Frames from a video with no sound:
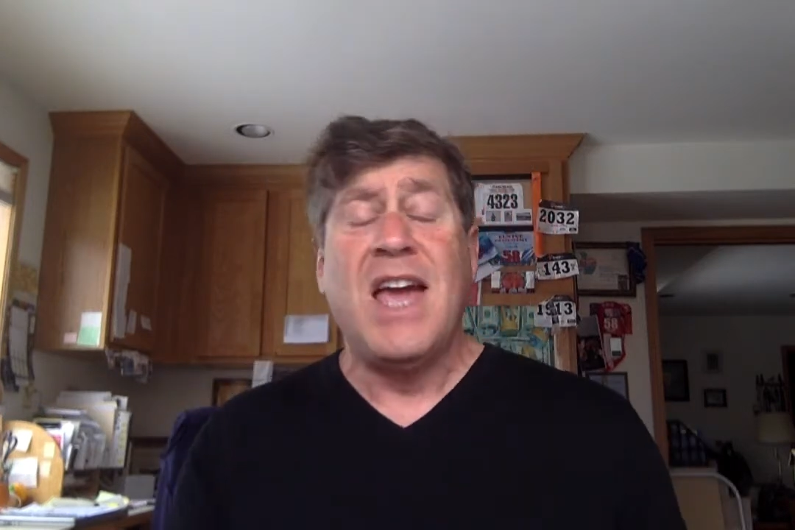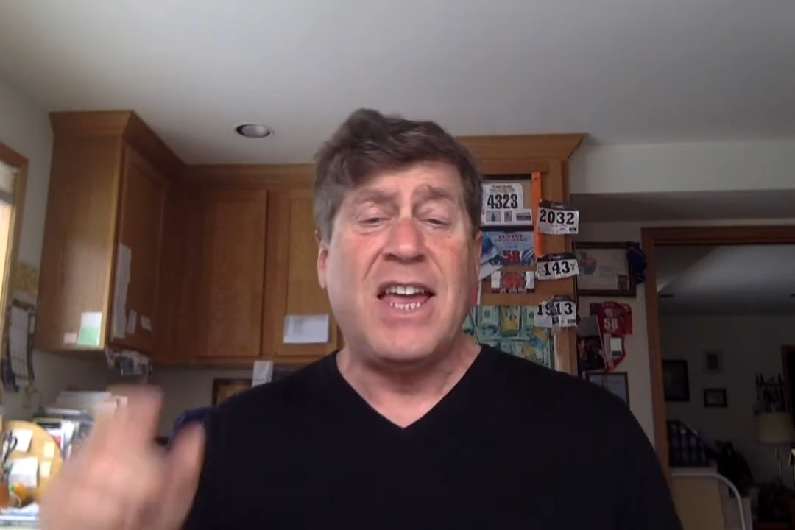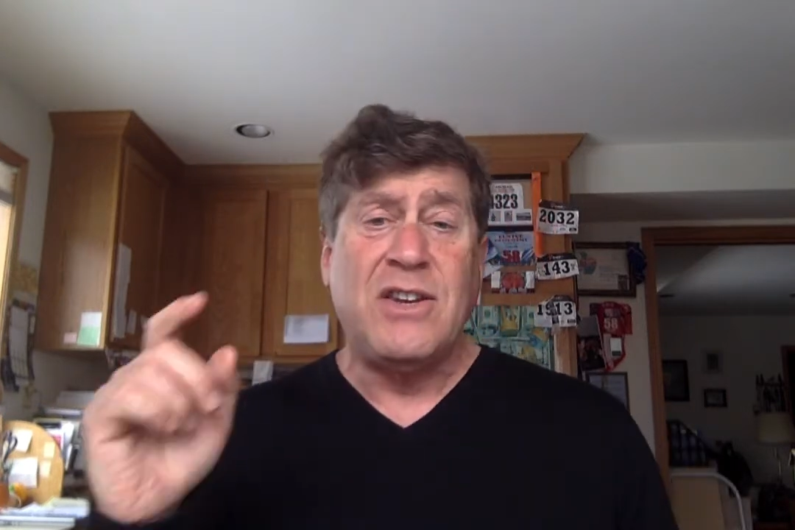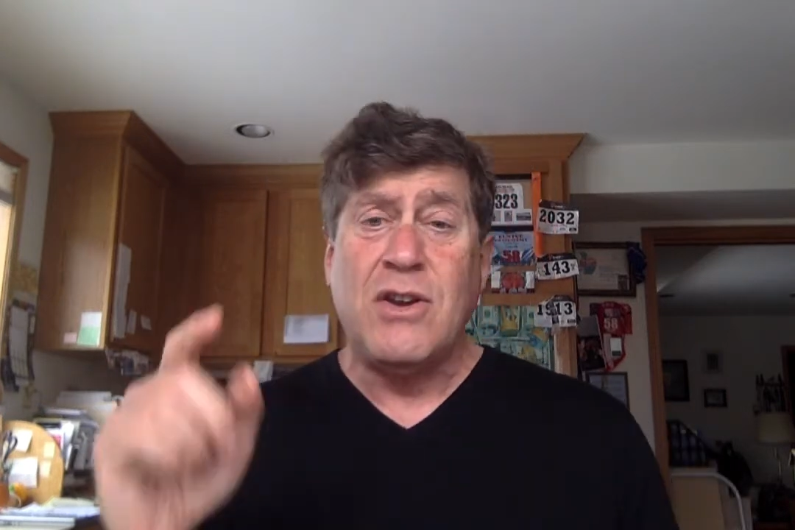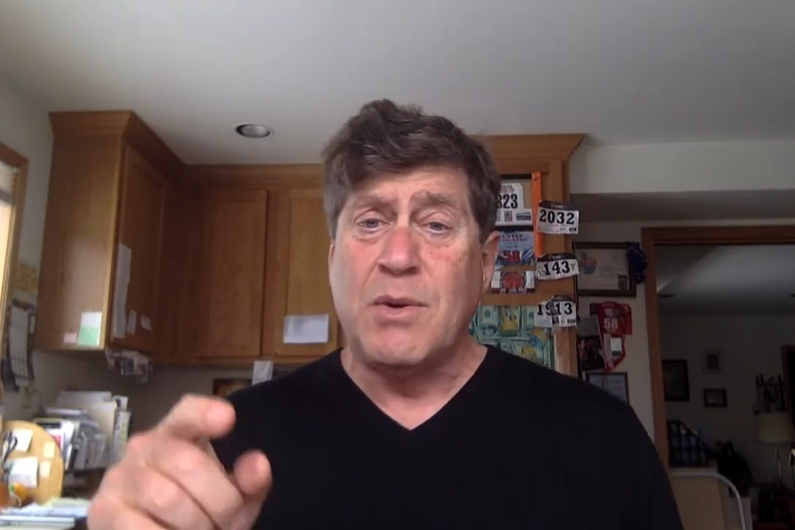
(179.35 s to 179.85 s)

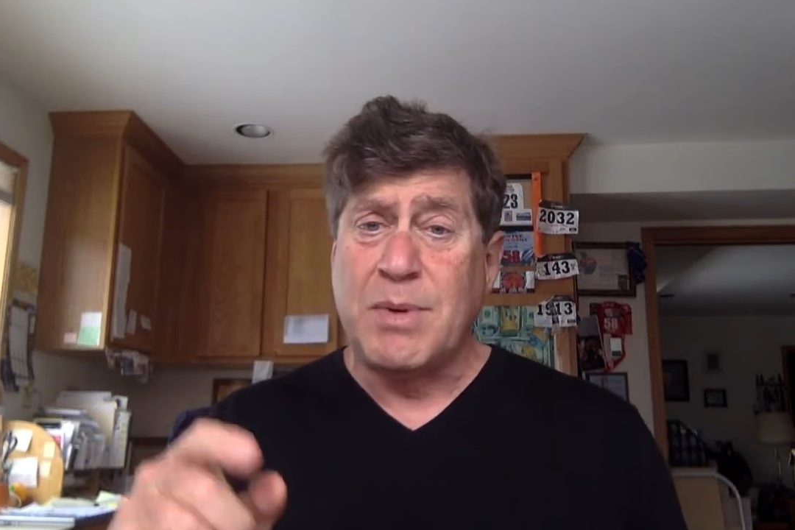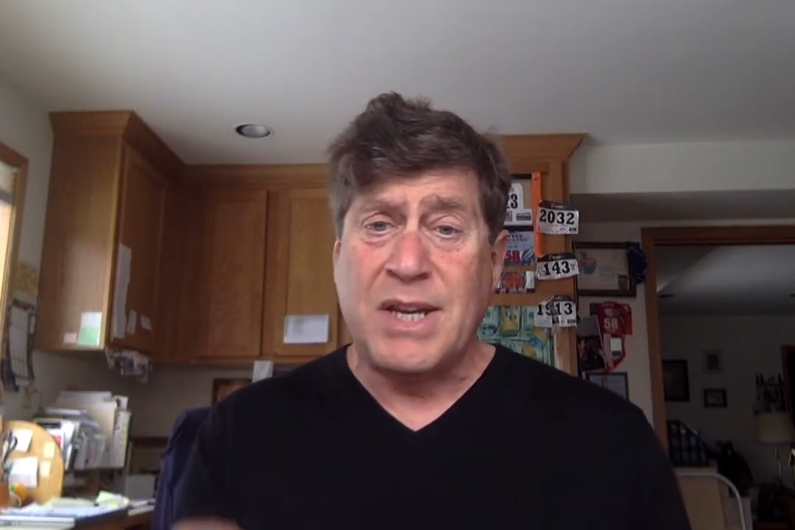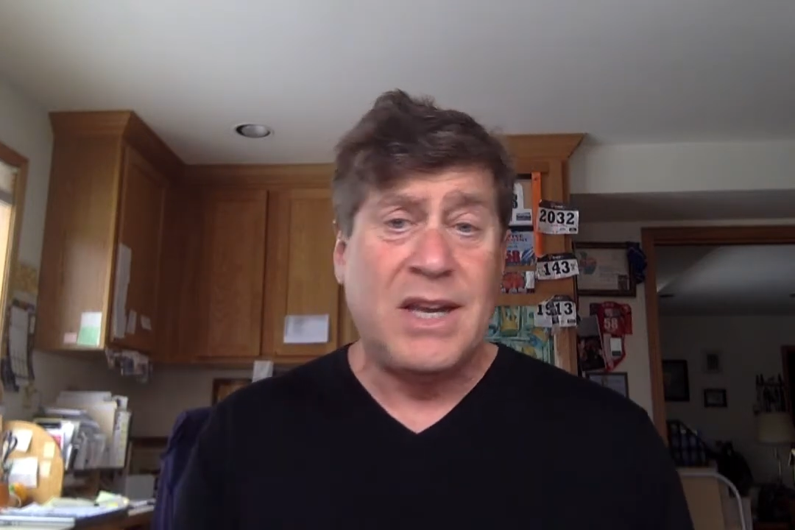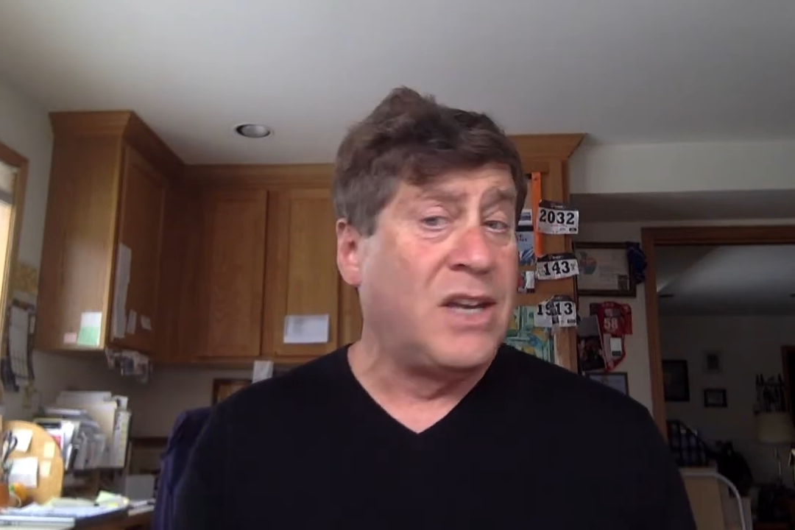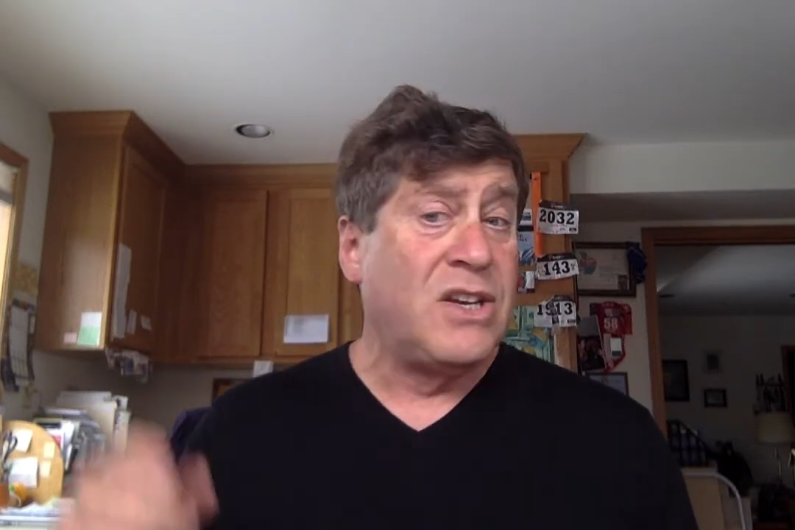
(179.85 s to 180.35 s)
And
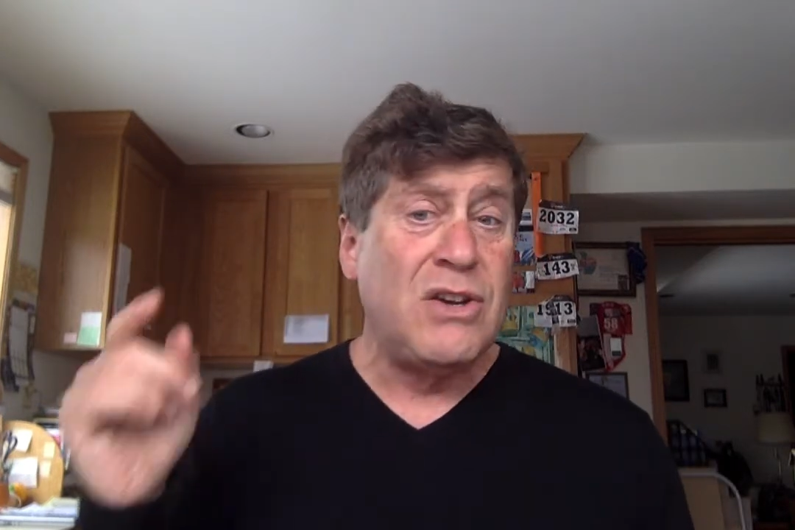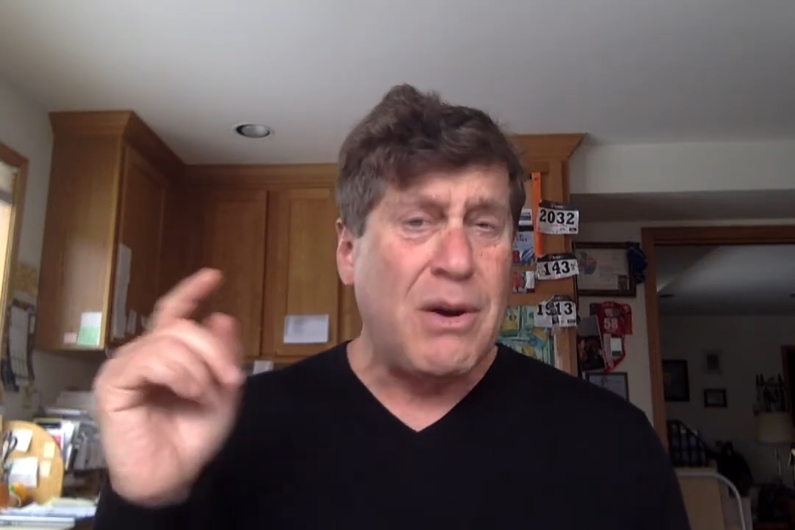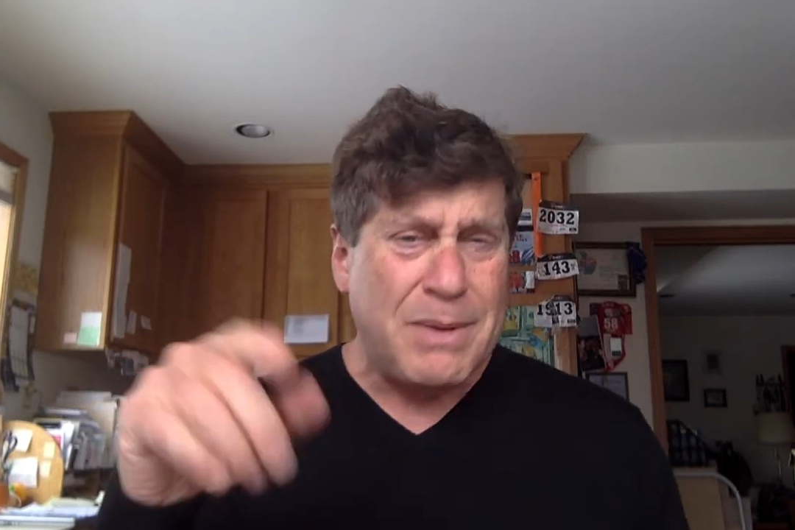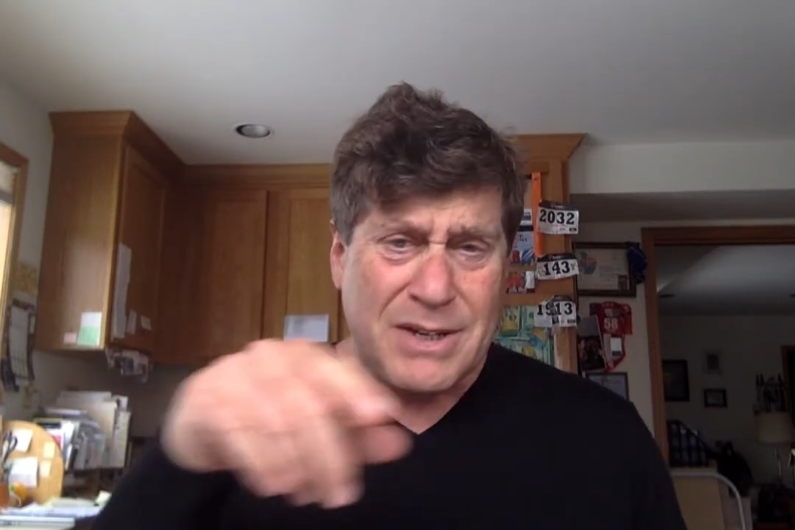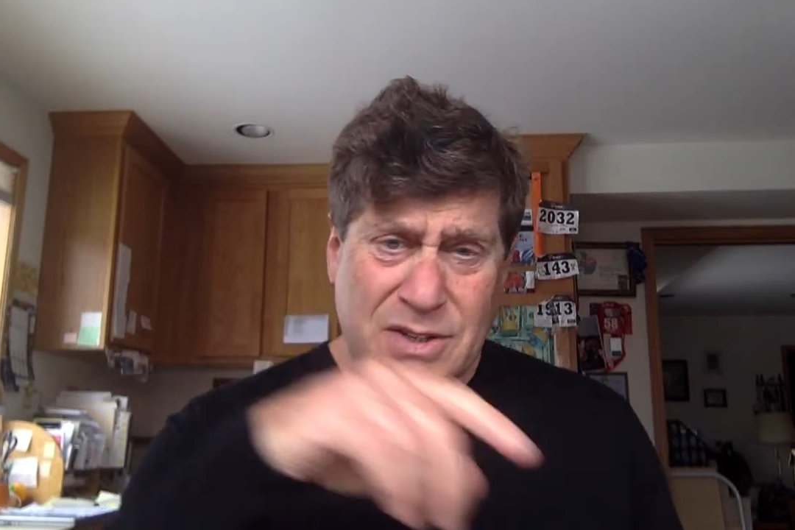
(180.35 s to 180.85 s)
nobody,
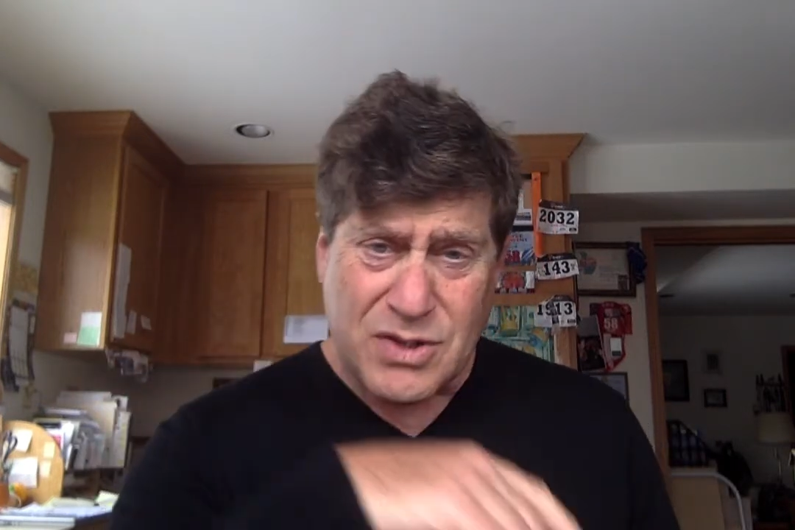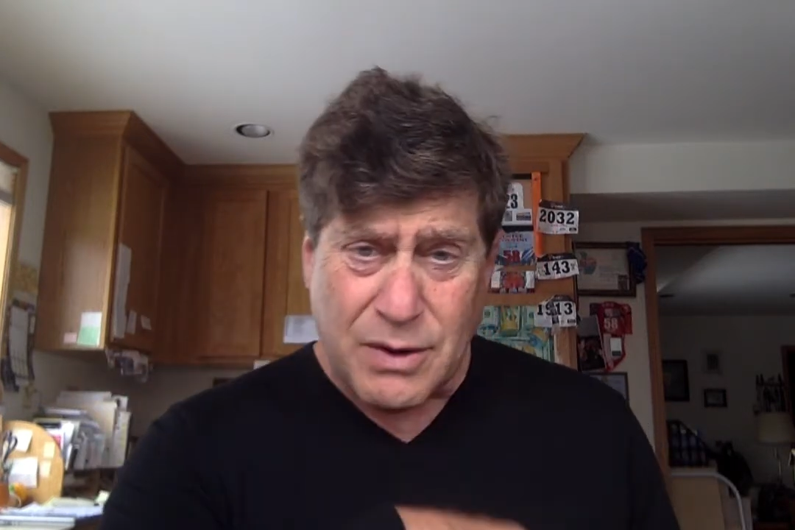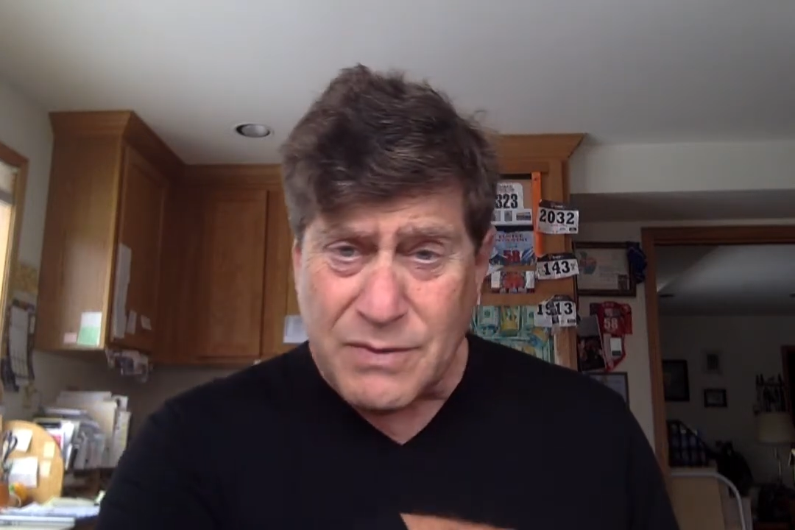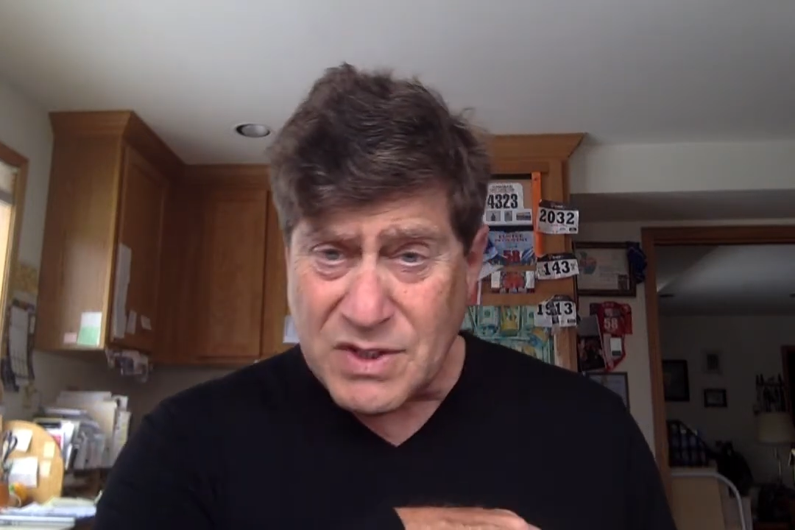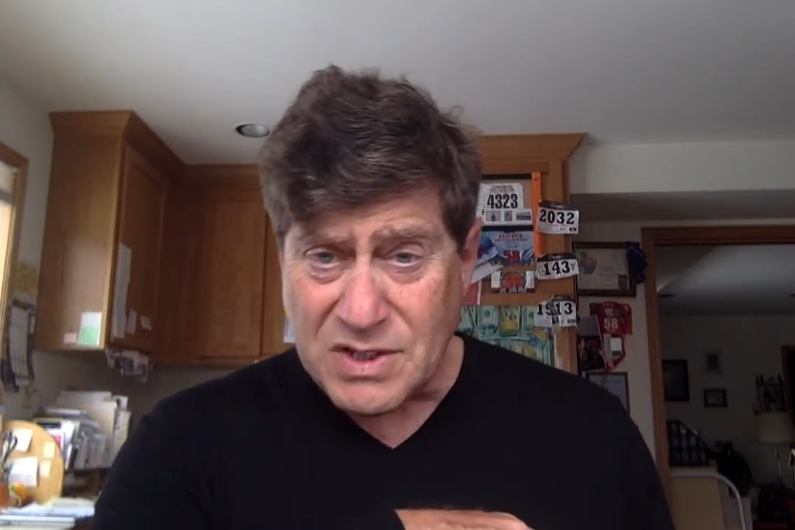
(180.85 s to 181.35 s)
nobody deserves